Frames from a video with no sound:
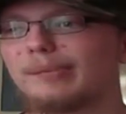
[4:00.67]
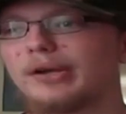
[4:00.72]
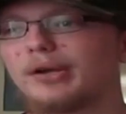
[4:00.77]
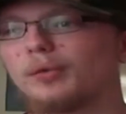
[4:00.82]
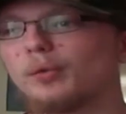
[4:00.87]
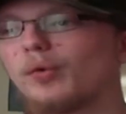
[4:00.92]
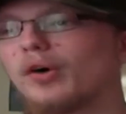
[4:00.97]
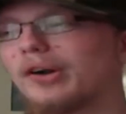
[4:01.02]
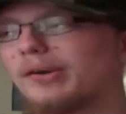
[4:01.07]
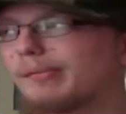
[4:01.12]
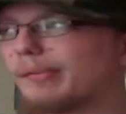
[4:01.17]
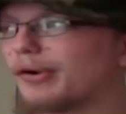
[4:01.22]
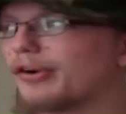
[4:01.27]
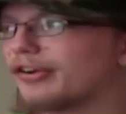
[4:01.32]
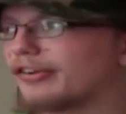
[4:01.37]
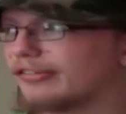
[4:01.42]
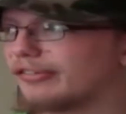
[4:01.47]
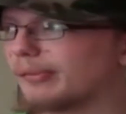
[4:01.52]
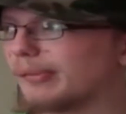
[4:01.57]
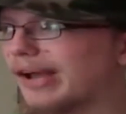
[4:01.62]
one
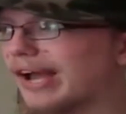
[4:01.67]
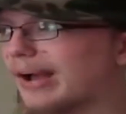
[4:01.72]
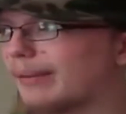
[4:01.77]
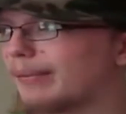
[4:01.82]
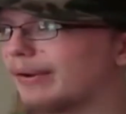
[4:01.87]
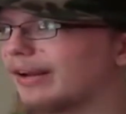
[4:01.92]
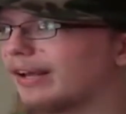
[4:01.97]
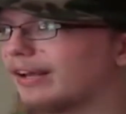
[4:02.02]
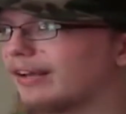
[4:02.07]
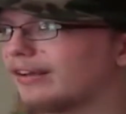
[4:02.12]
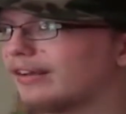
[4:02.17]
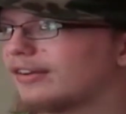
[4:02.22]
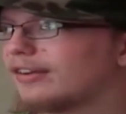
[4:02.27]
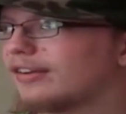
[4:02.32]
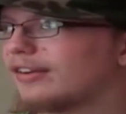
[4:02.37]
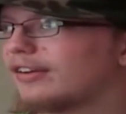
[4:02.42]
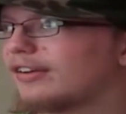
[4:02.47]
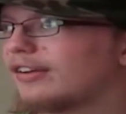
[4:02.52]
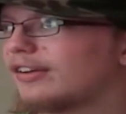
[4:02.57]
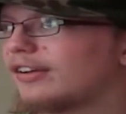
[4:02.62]
murder from happening
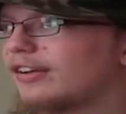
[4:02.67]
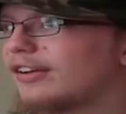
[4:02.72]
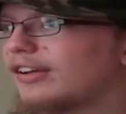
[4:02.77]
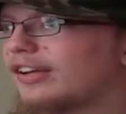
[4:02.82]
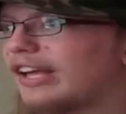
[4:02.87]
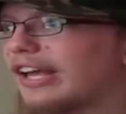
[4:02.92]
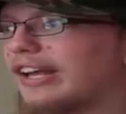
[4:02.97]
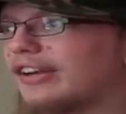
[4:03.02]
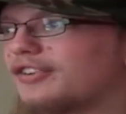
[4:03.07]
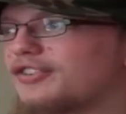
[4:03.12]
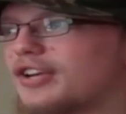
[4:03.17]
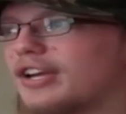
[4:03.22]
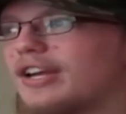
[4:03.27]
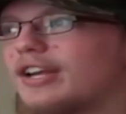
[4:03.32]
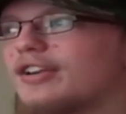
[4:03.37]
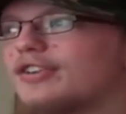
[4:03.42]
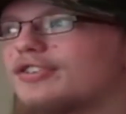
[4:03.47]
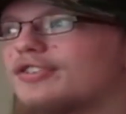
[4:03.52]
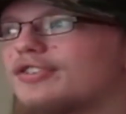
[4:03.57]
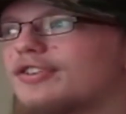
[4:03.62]
can
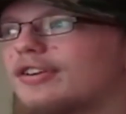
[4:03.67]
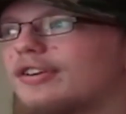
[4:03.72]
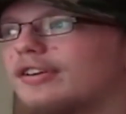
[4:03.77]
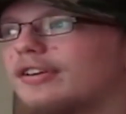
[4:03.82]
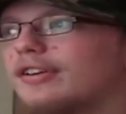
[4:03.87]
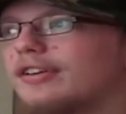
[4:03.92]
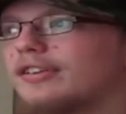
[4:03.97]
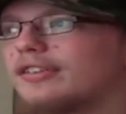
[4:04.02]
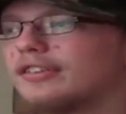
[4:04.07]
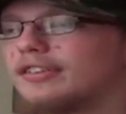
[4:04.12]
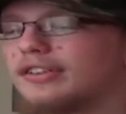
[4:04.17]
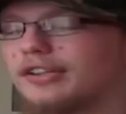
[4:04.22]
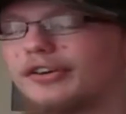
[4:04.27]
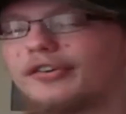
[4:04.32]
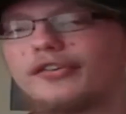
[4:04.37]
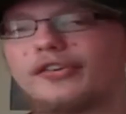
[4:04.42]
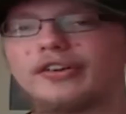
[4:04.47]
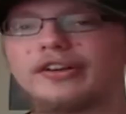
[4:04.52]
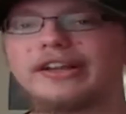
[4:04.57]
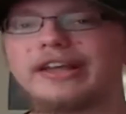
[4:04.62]
change
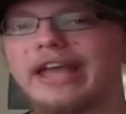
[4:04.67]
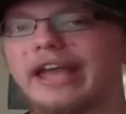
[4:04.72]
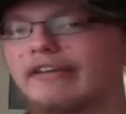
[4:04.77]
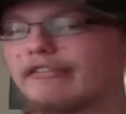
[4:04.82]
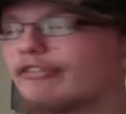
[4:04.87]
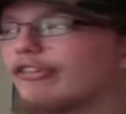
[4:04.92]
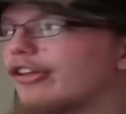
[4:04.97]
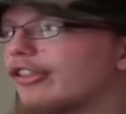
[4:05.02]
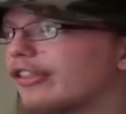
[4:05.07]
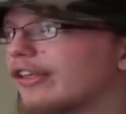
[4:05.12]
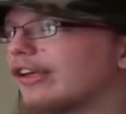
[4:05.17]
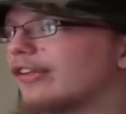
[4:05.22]
literally everything in the